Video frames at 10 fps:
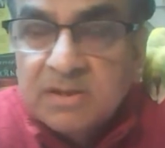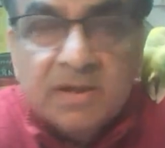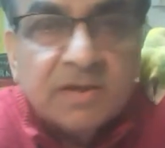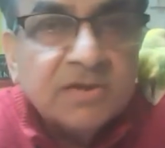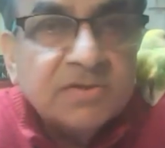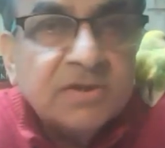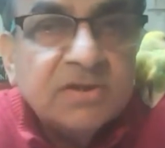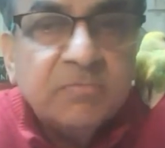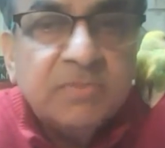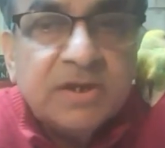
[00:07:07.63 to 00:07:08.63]
Let us
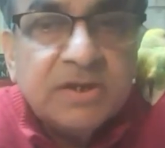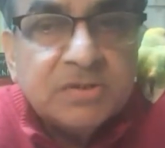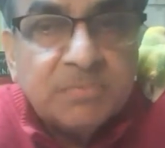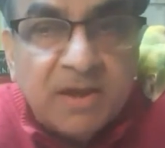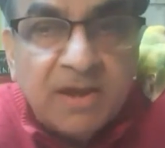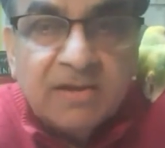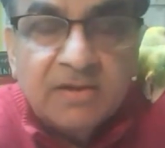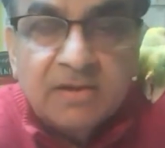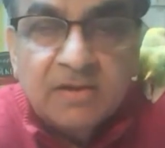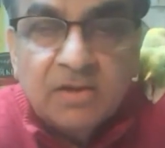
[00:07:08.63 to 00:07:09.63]
read the British
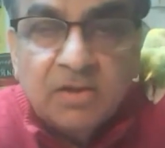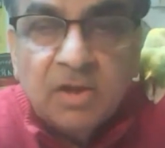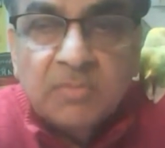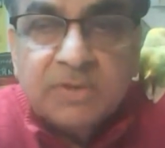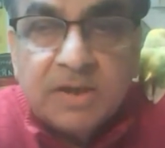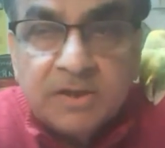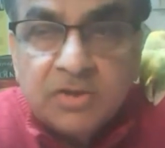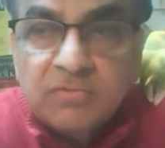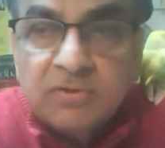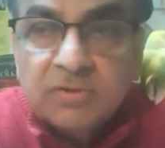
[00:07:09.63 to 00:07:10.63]
plan of
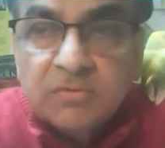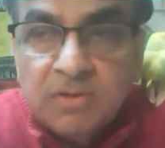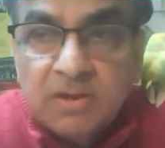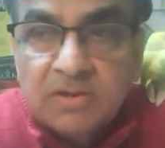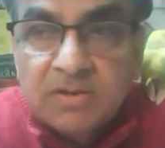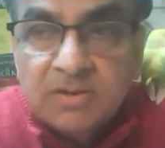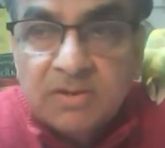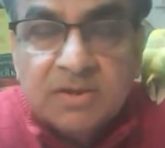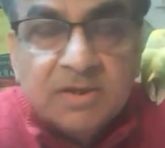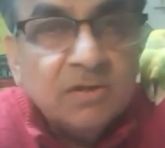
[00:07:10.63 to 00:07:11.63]
taking over the world,
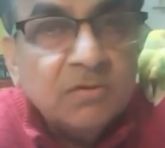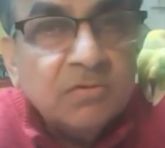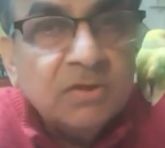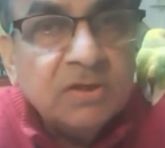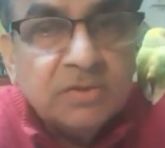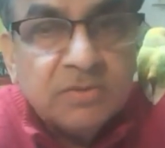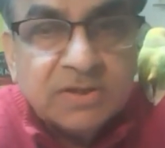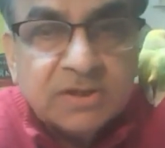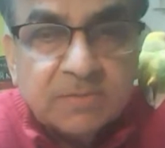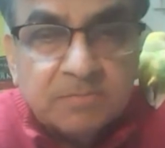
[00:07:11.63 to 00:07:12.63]
including
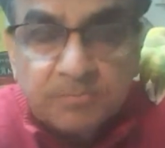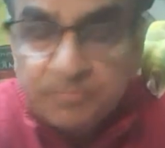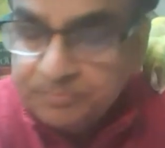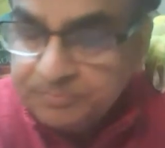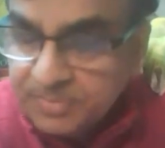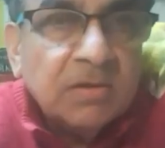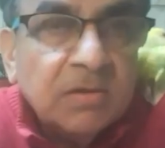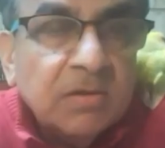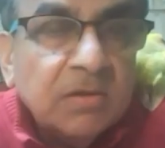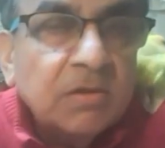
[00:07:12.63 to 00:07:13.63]
USA.
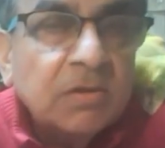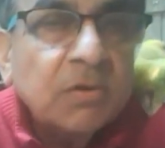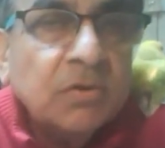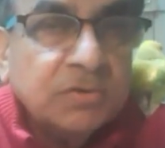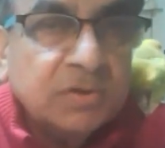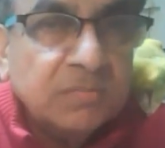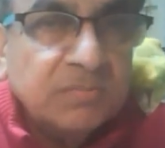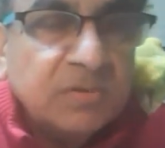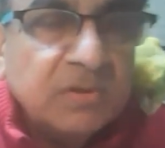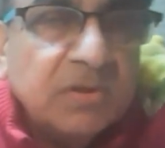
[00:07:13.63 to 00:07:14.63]
Quote,
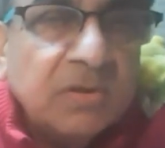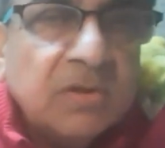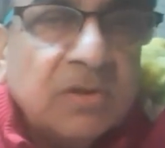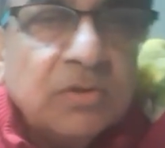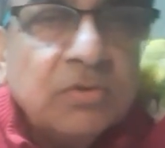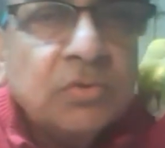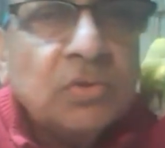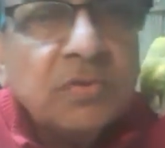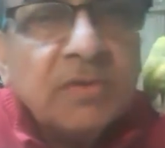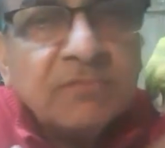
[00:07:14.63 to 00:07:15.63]

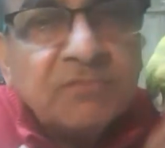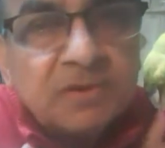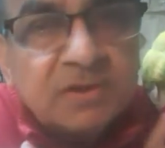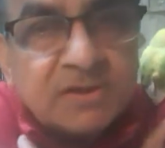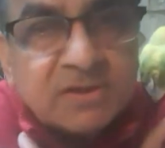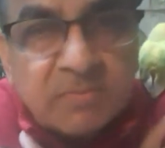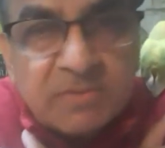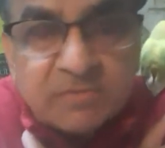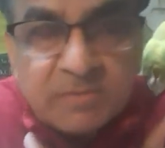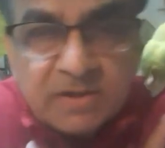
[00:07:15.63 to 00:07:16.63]
to and for the
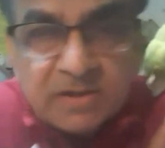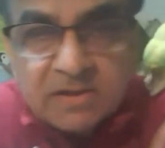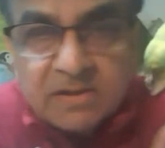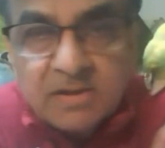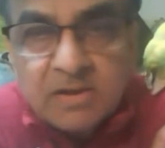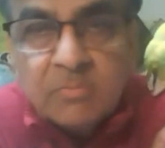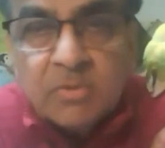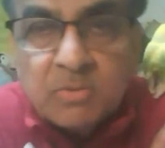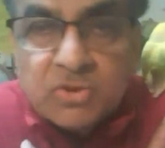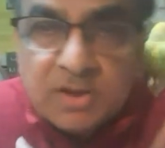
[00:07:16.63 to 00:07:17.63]
establishment,
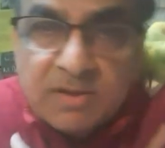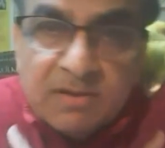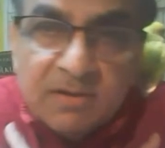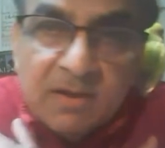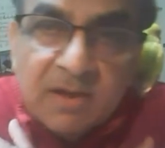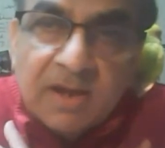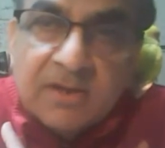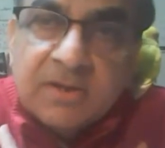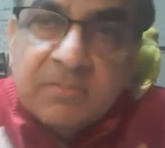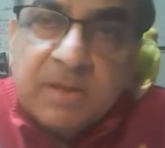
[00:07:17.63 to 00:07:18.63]
promotion,
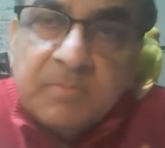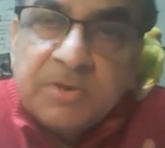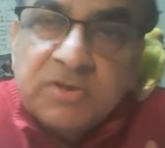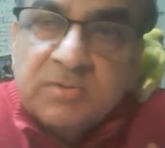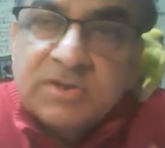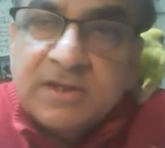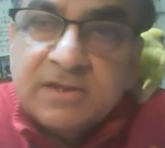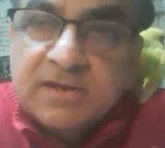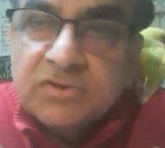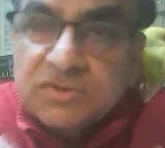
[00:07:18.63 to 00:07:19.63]
and development of a
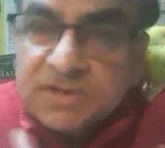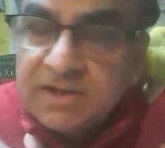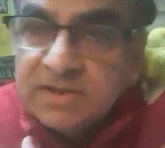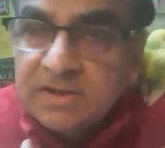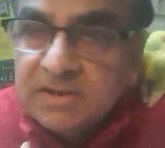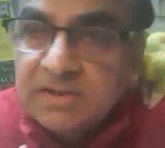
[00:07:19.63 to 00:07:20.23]
secret society.